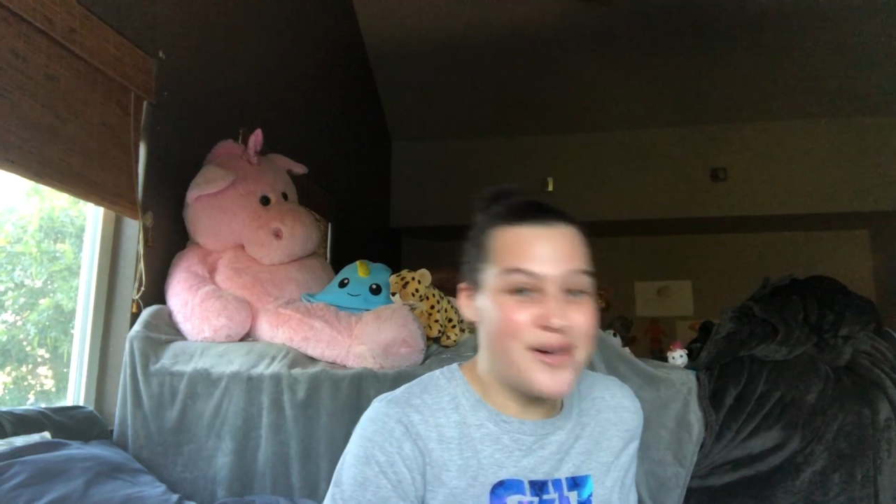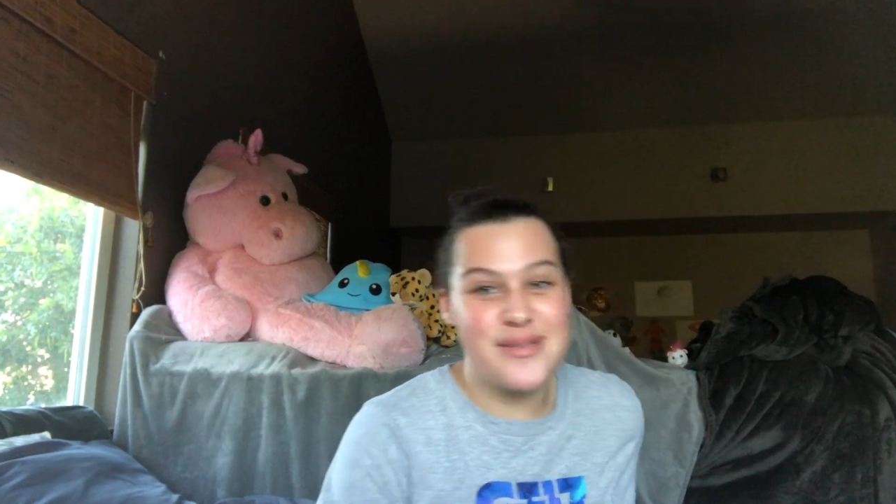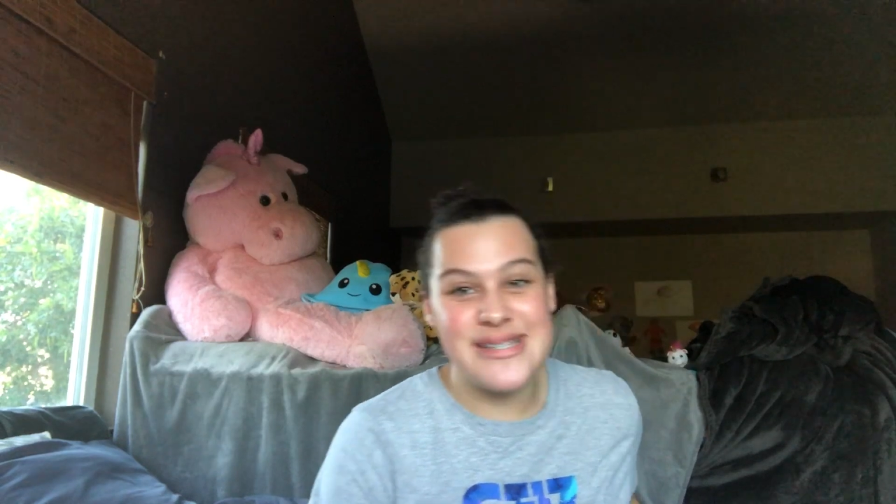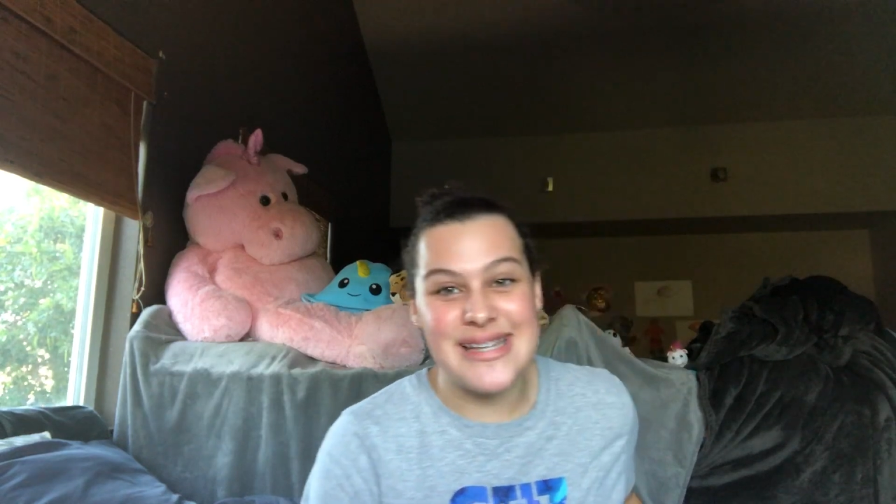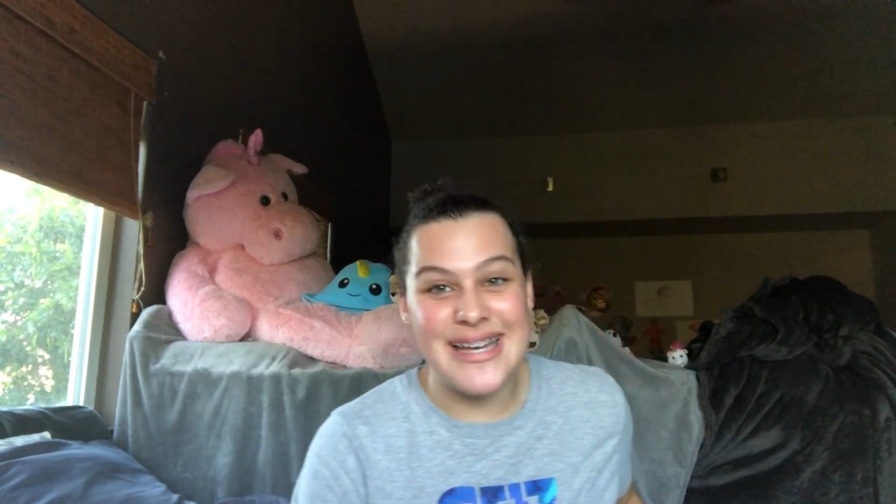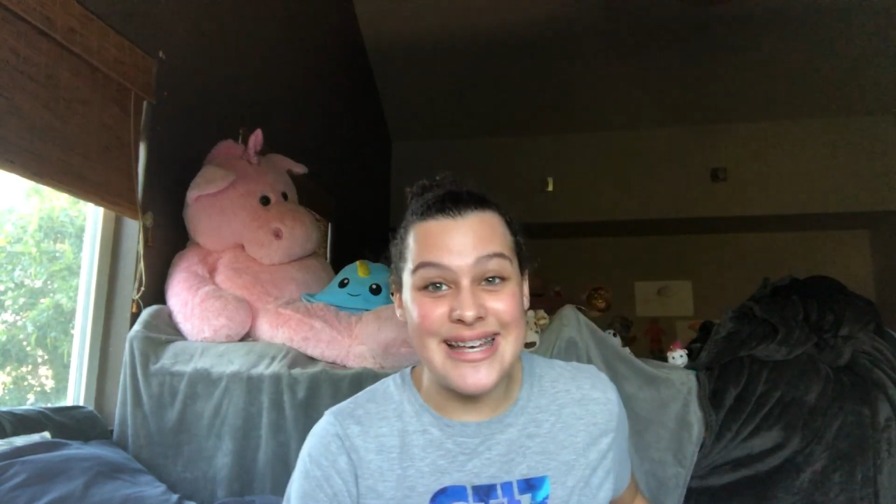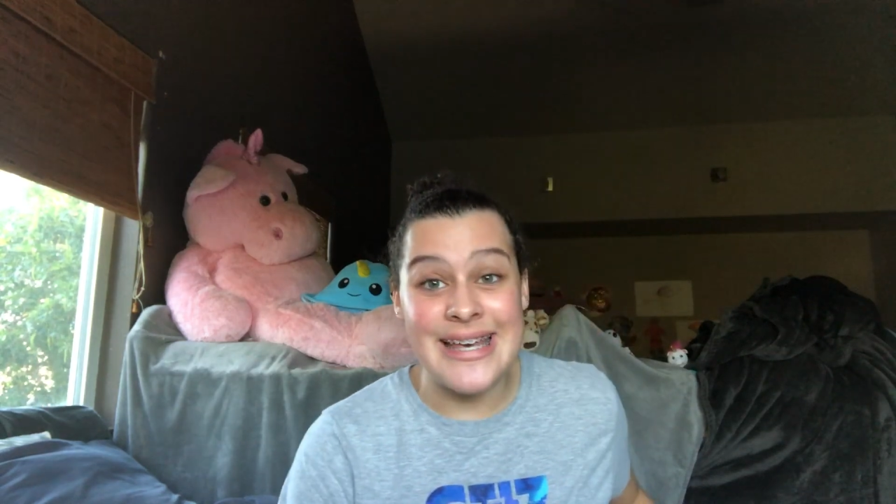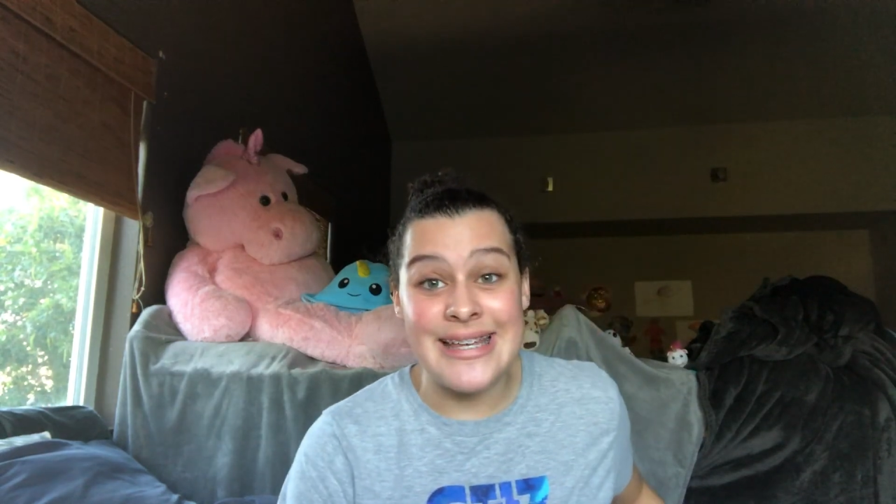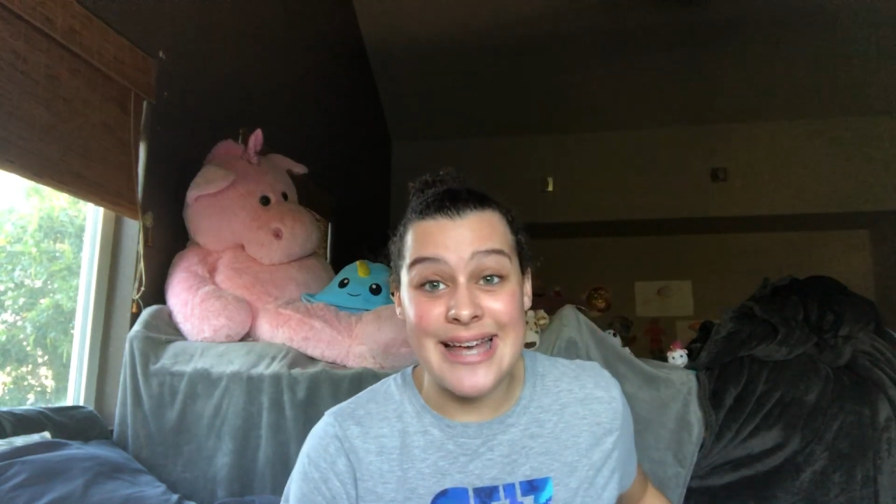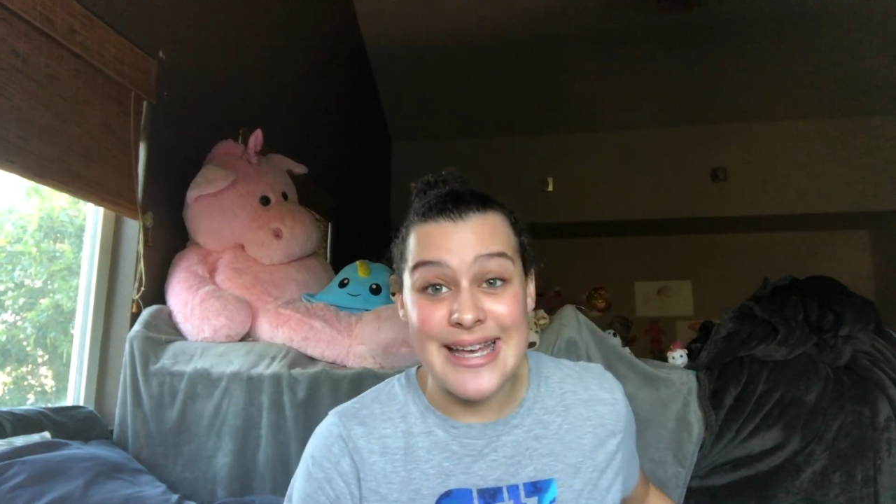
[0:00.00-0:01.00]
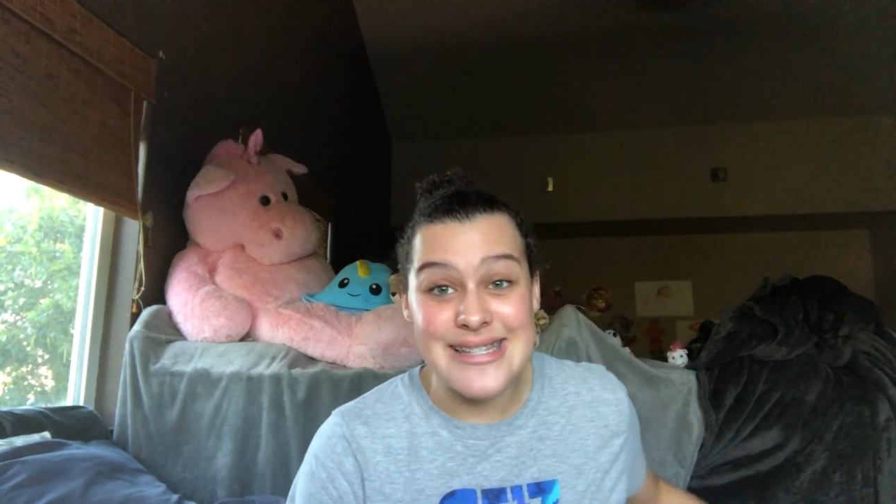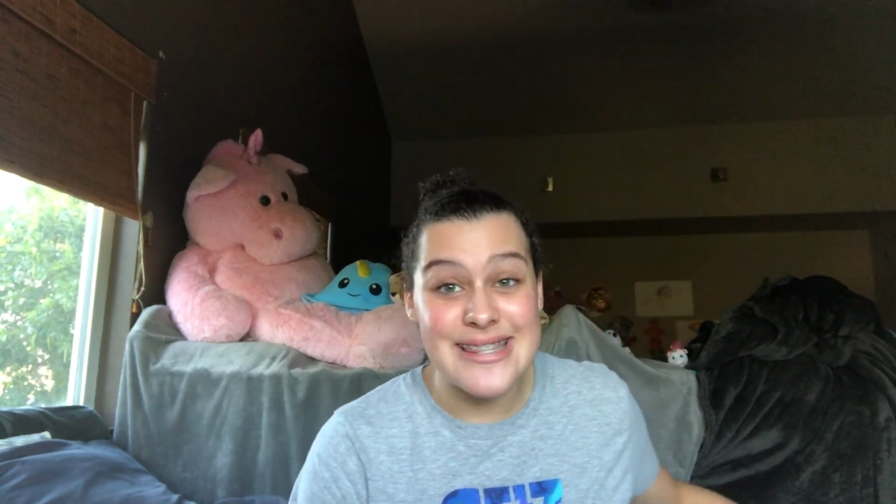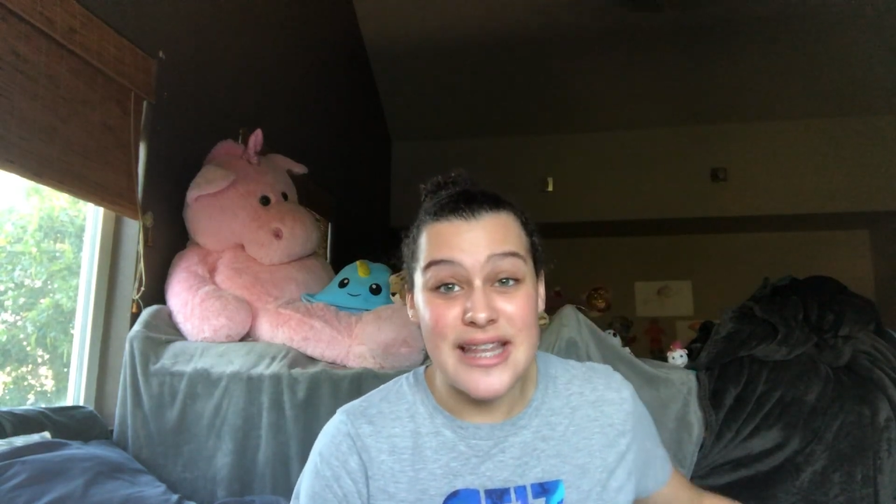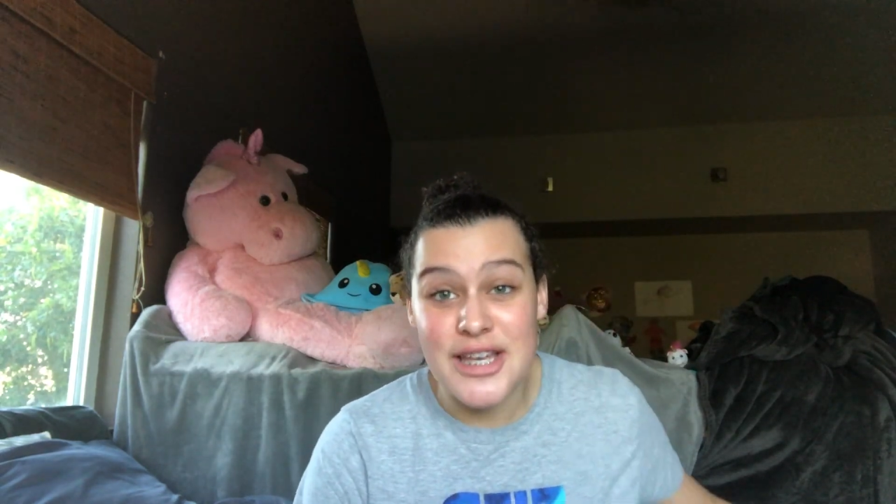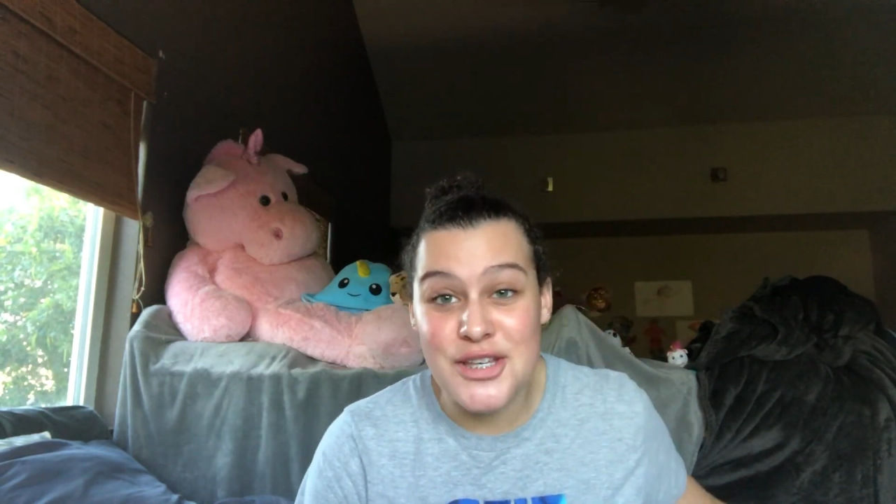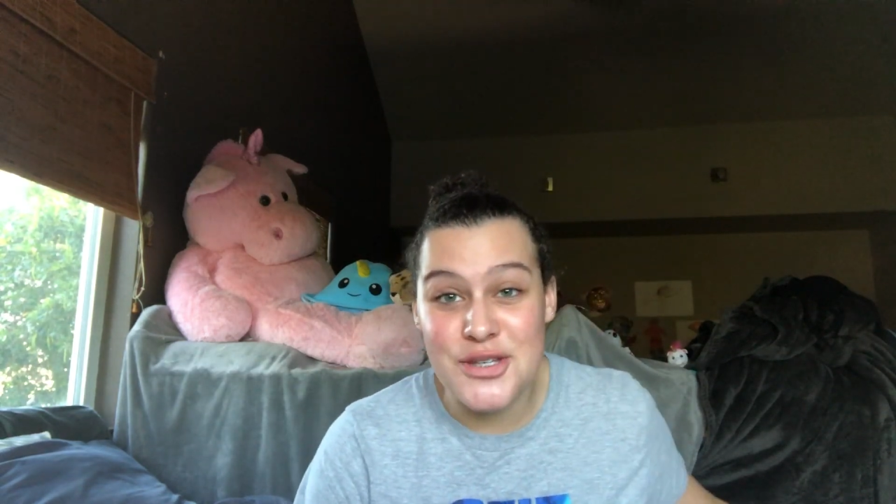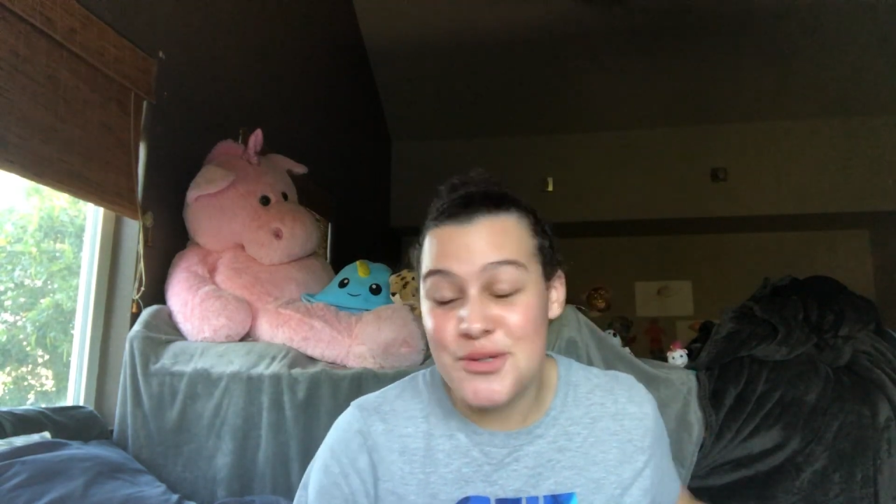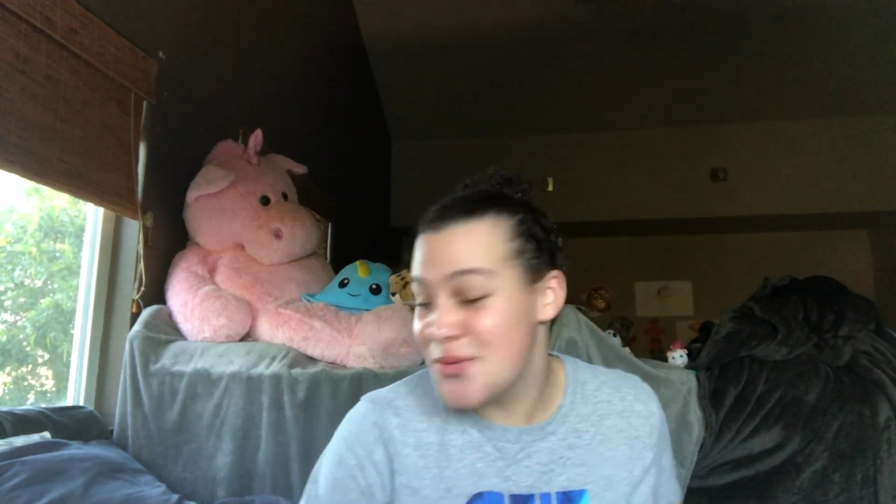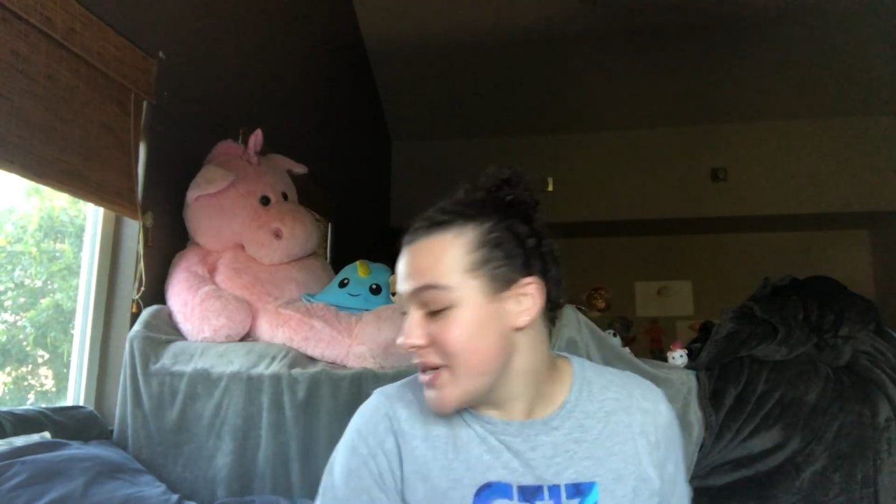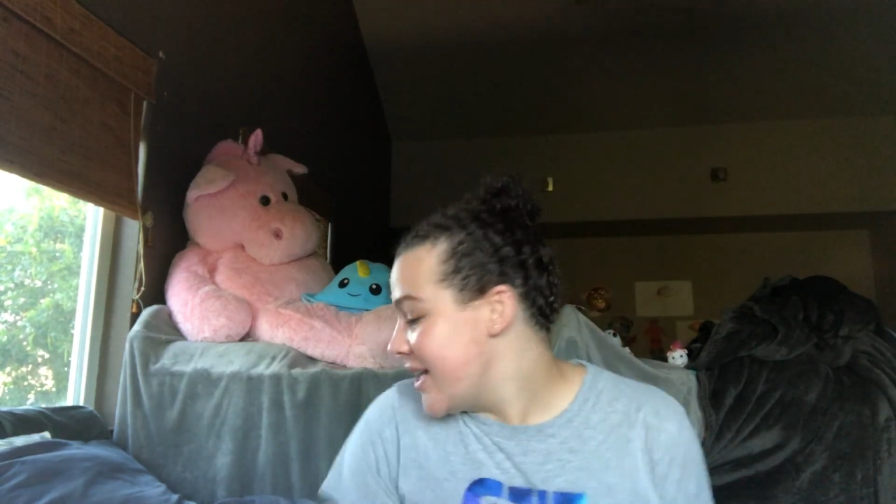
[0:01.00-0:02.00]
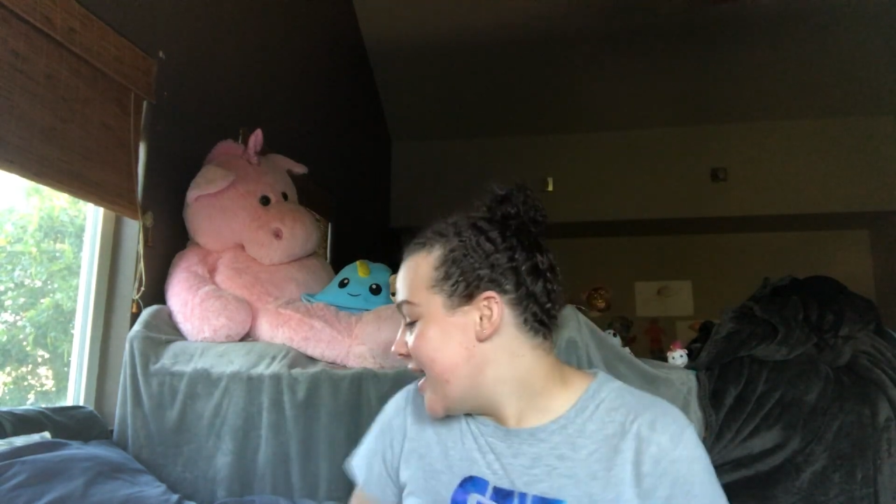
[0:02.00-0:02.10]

I was like, yes, thank you.